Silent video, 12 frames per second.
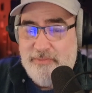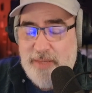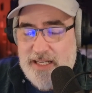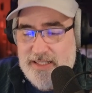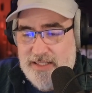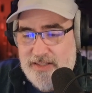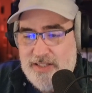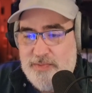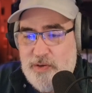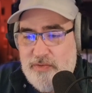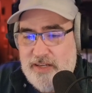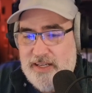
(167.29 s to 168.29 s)
minutes of this
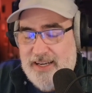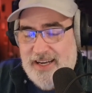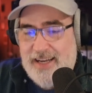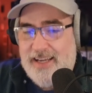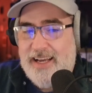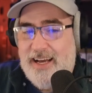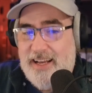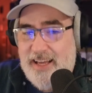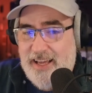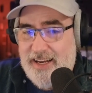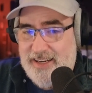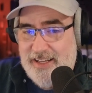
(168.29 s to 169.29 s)
movie, I kind of
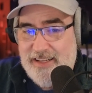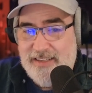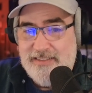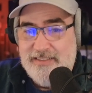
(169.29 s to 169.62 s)
hated it.